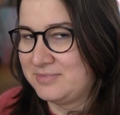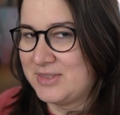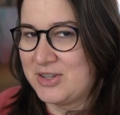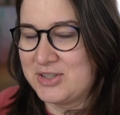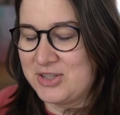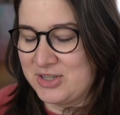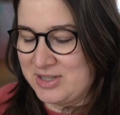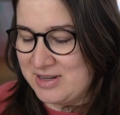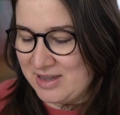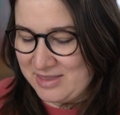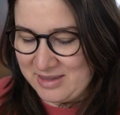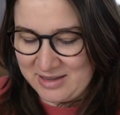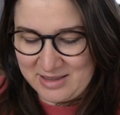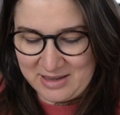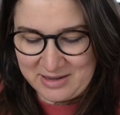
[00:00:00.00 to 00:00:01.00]
There's just
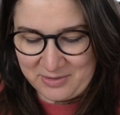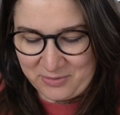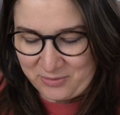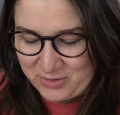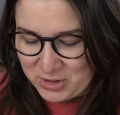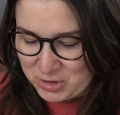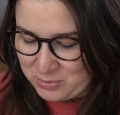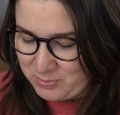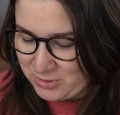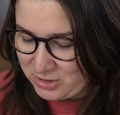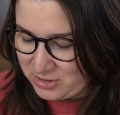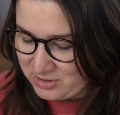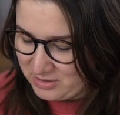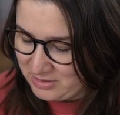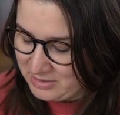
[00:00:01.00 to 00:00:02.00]
nothing like a fresh
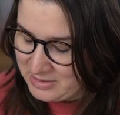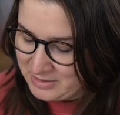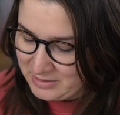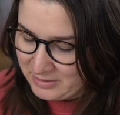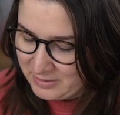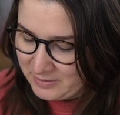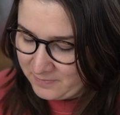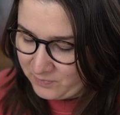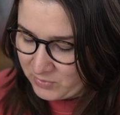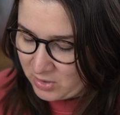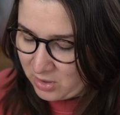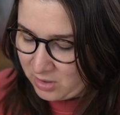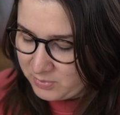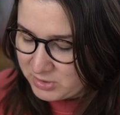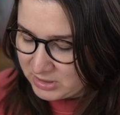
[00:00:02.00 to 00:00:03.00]
book.
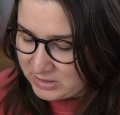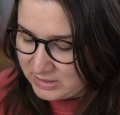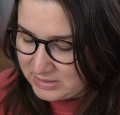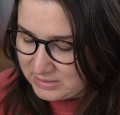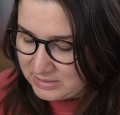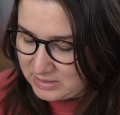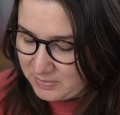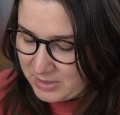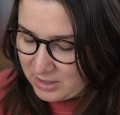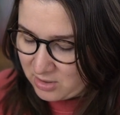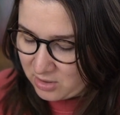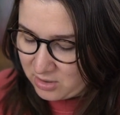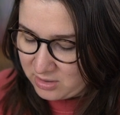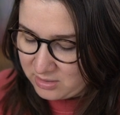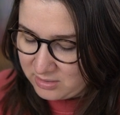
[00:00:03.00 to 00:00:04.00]
The object isn't to
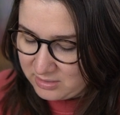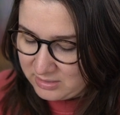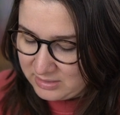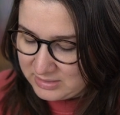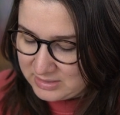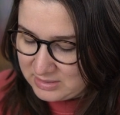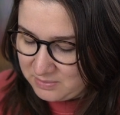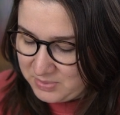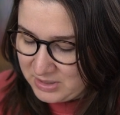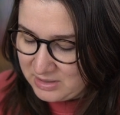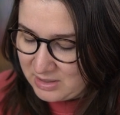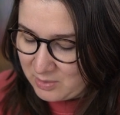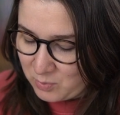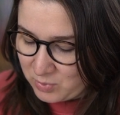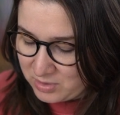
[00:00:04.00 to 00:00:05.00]
make art, it's to be in
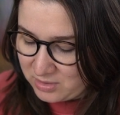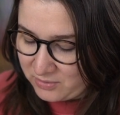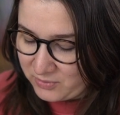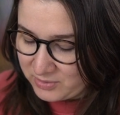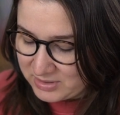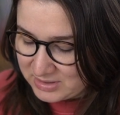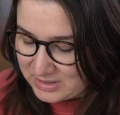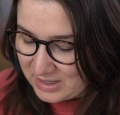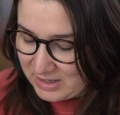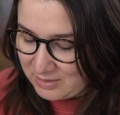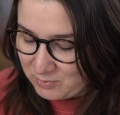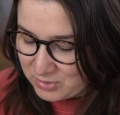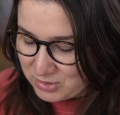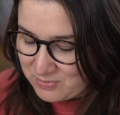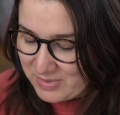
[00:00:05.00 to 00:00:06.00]
that wonderful
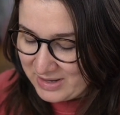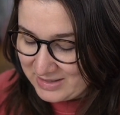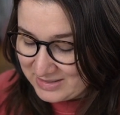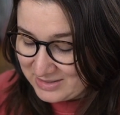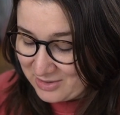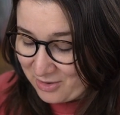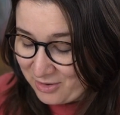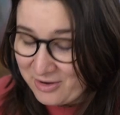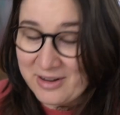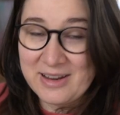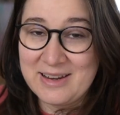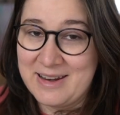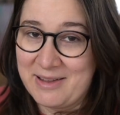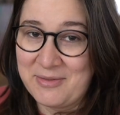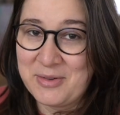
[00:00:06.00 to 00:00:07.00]
state which makes art
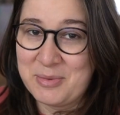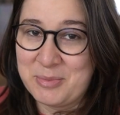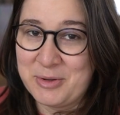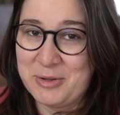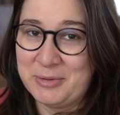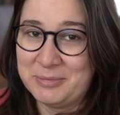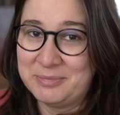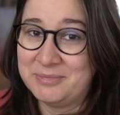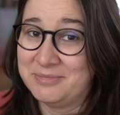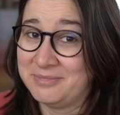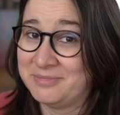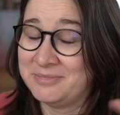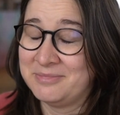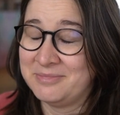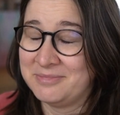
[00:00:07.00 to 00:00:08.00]
inevitable.
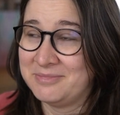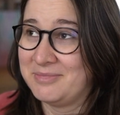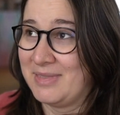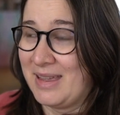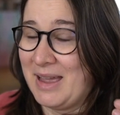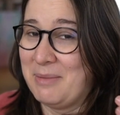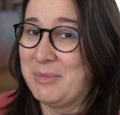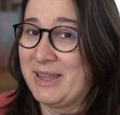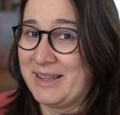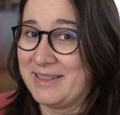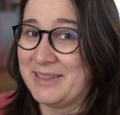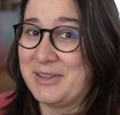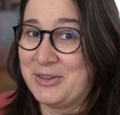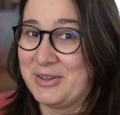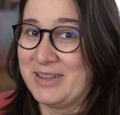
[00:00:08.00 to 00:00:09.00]
I'm like
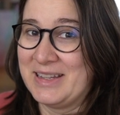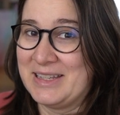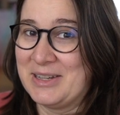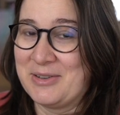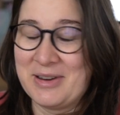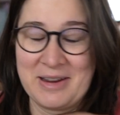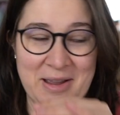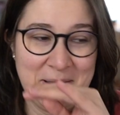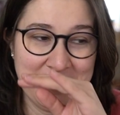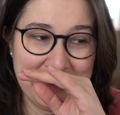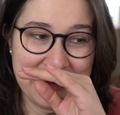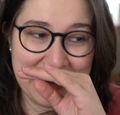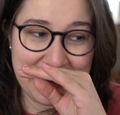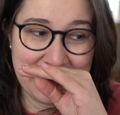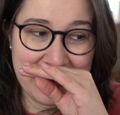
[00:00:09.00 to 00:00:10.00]
literally tearing
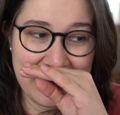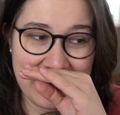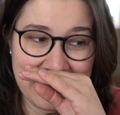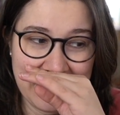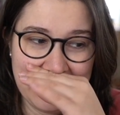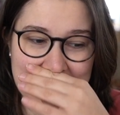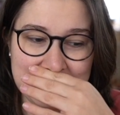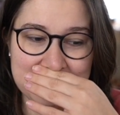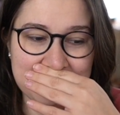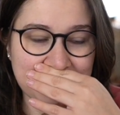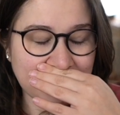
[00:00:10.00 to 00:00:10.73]
up just reading that.